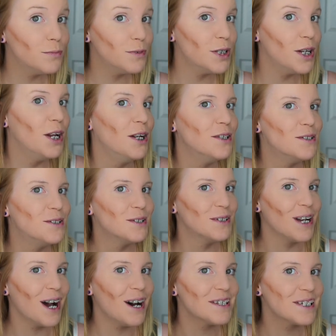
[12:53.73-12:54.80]
Do
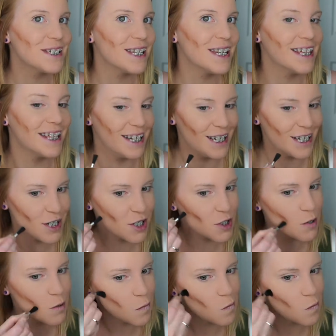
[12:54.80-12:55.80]
y'all see this?